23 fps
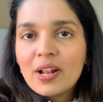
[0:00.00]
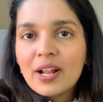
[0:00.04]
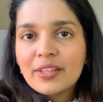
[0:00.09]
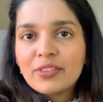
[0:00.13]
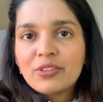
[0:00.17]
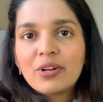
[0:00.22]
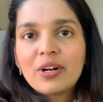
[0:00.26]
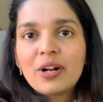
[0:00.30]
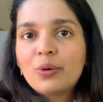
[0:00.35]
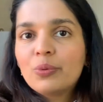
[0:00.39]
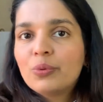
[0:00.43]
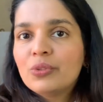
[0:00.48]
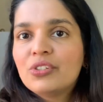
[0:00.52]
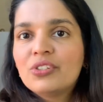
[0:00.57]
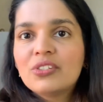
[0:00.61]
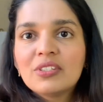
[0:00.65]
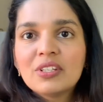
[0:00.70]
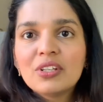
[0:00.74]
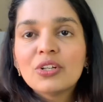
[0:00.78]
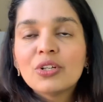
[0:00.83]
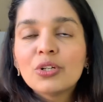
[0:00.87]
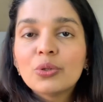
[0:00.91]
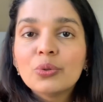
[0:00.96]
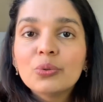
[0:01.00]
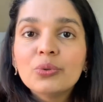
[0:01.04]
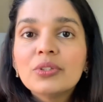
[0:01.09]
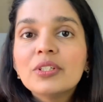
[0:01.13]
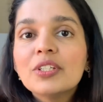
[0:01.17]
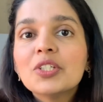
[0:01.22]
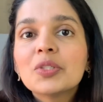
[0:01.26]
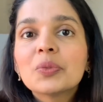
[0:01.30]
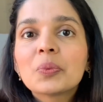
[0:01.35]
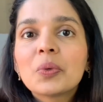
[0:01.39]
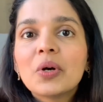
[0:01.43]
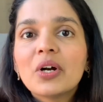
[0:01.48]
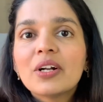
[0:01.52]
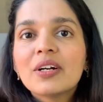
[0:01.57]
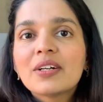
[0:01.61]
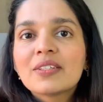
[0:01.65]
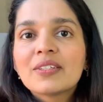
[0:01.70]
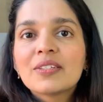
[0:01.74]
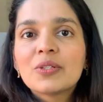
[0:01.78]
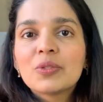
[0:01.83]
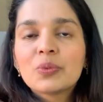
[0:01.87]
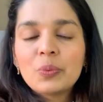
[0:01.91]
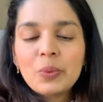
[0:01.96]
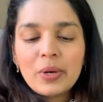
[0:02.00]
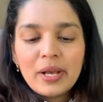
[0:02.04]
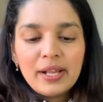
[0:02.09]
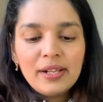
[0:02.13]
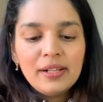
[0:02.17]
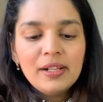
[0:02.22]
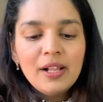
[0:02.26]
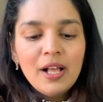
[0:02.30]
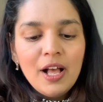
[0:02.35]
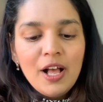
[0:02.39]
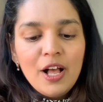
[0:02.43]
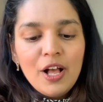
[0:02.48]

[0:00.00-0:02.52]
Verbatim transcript: I thought I would just include these products as well.